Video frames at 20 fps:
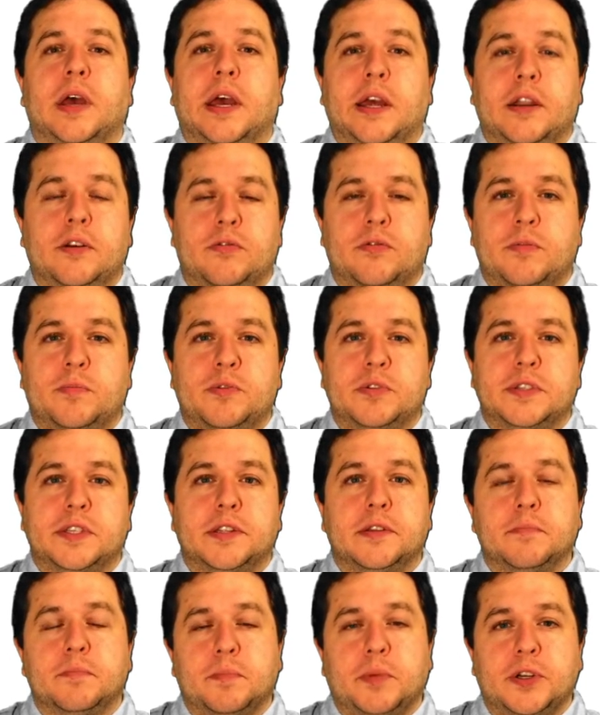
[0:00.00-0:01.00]
and
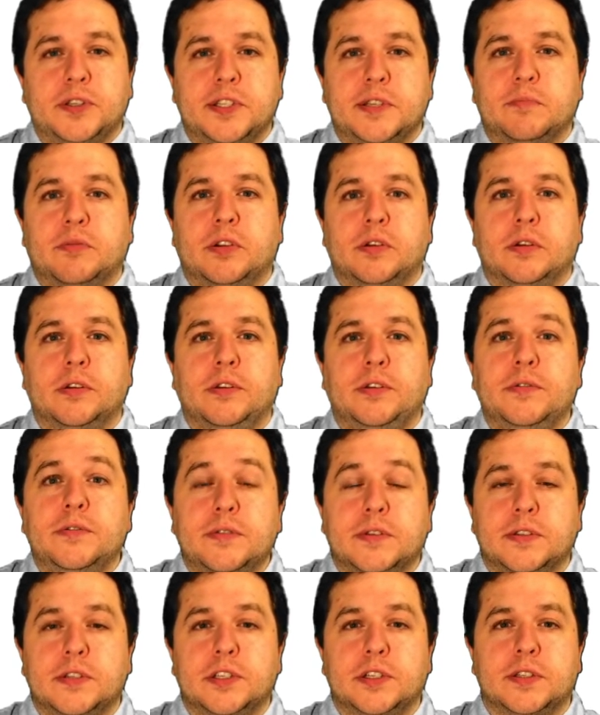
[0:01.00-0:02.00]
represents possible
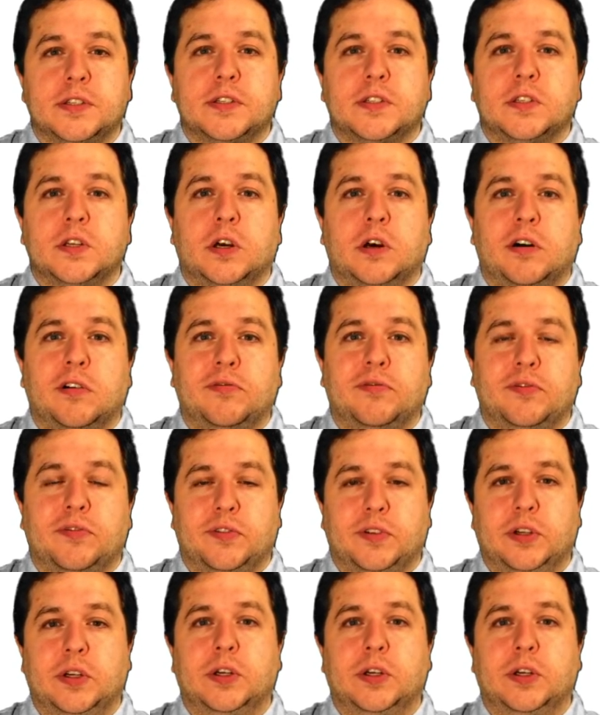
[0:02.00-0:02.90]
usages of